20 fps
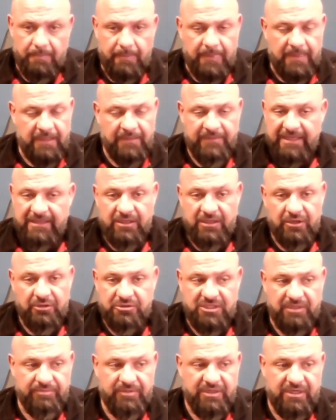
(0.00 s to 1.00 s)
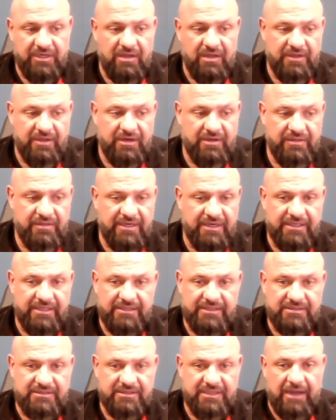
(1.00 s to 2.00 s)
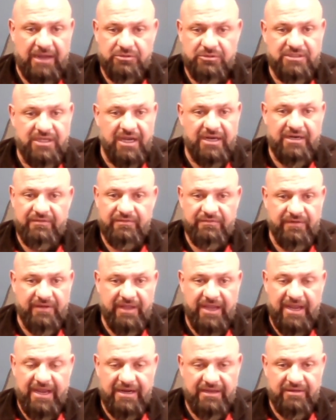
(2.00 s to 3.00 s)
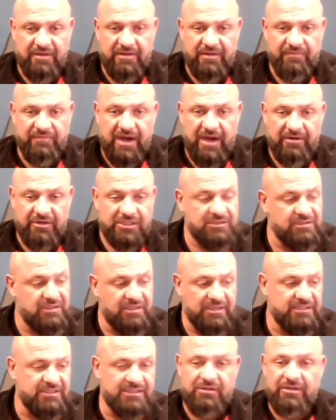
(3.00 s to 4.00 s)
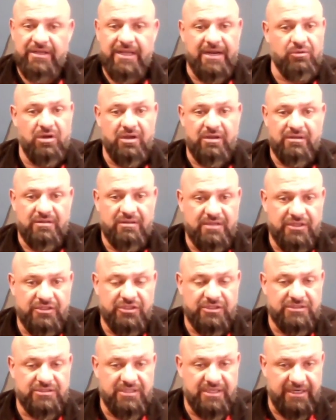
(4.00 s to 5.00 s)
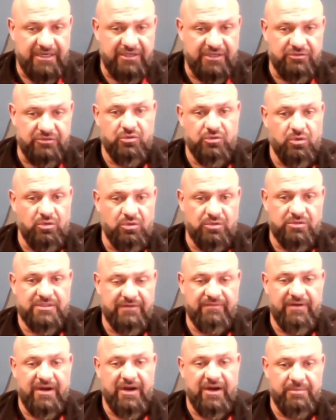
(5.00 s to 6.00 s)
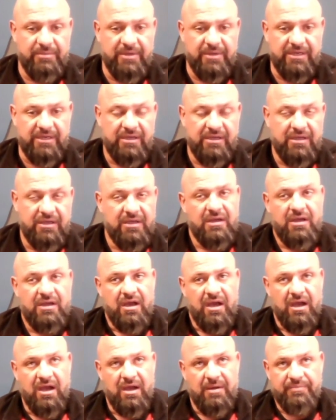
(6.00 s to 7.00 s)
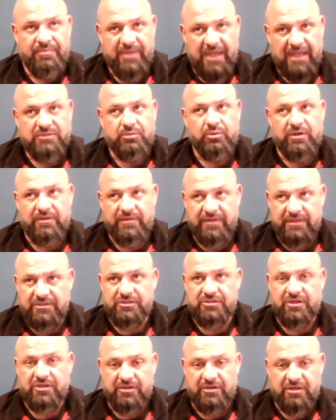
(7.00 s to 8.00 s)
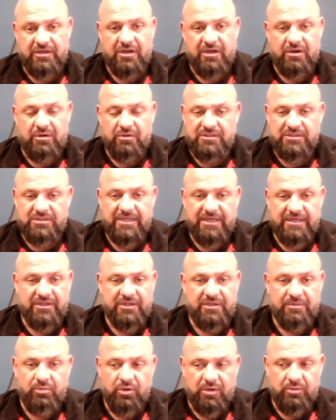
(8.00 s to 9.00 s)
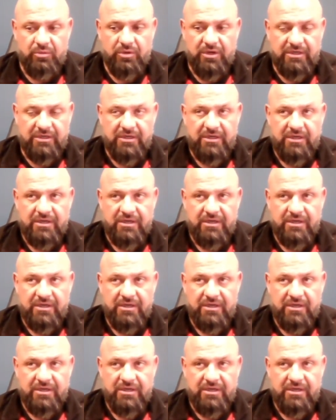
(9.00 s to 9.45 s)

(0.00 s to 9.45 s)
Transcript: they load something on there that is outside of a virus, still can't run. It just, it controls the environment. Um, that's where things are starting to go, is it's getting to the point where